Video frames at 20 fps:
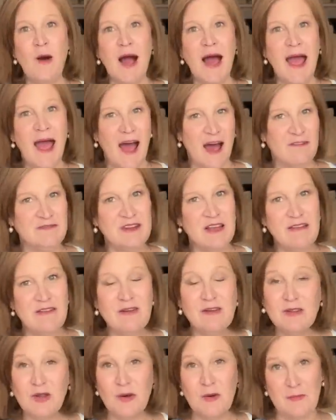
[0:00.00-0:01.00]
I have to give
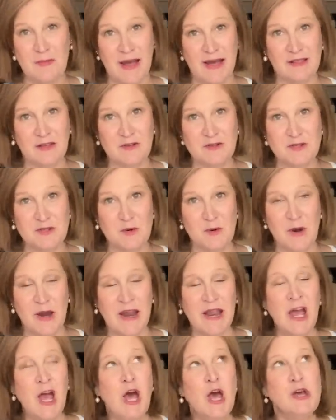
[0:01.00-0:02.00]
you a little Milo
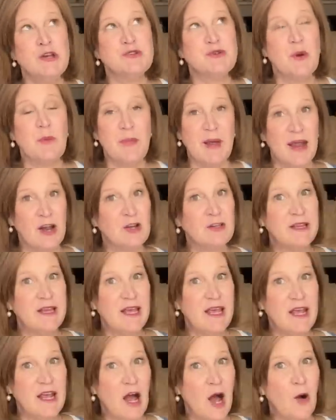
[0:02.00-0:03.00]
story. So apparently
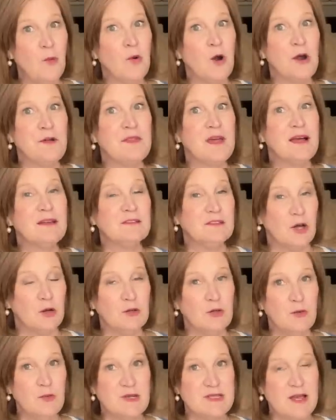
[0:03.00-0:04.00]
he got word that
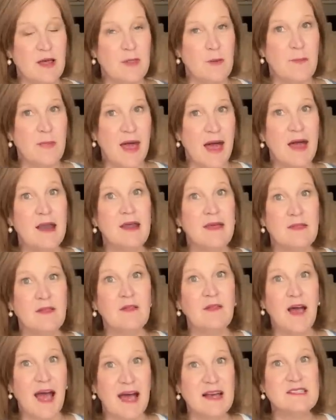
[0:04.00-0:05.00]
Lola was on the bed in the
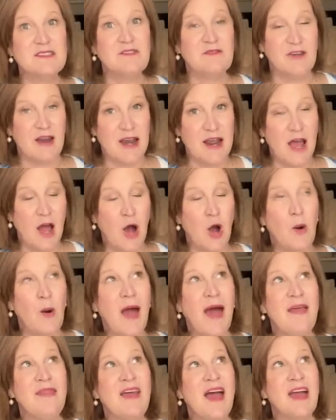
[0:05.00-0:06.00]
last video
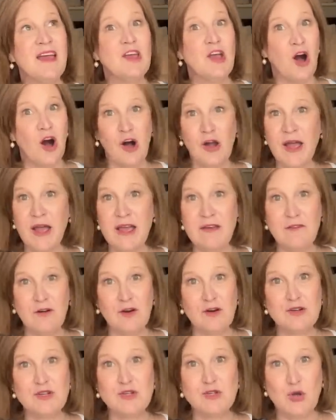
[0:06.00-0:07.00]
and that y'all gave
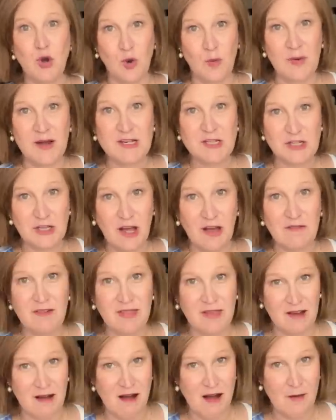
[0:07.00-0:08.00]
her so much love in
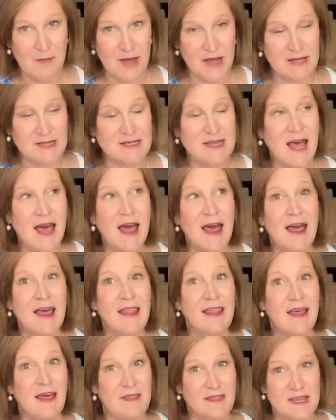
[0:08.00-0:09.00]
the comments
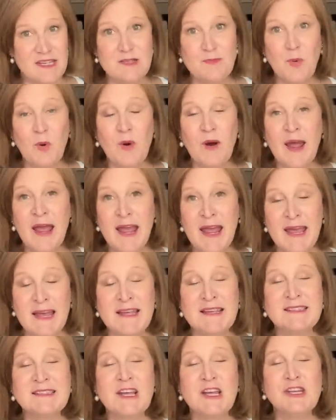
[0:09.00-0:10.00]
that this boy
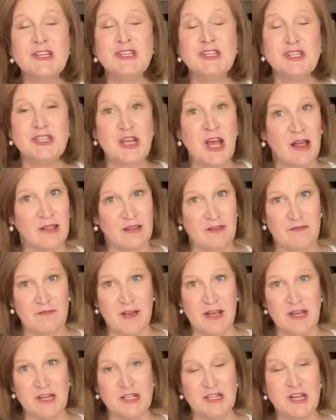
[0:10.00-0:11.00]
is
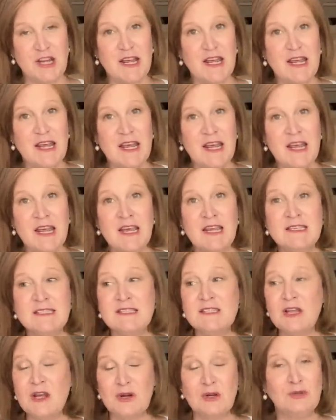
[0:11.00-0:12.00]
jellyfish. His
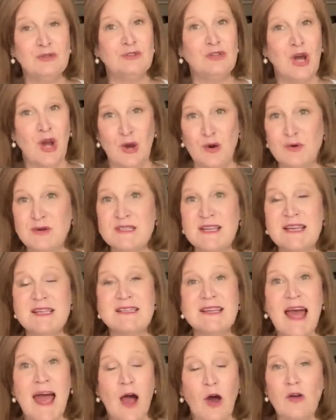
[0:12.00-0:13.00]
little nose is
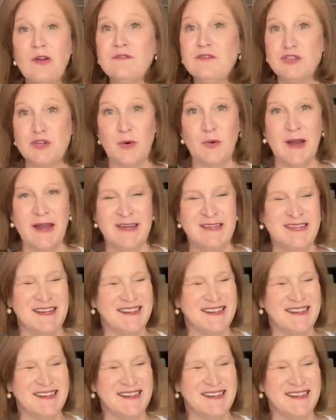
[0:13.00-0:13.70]
out of joint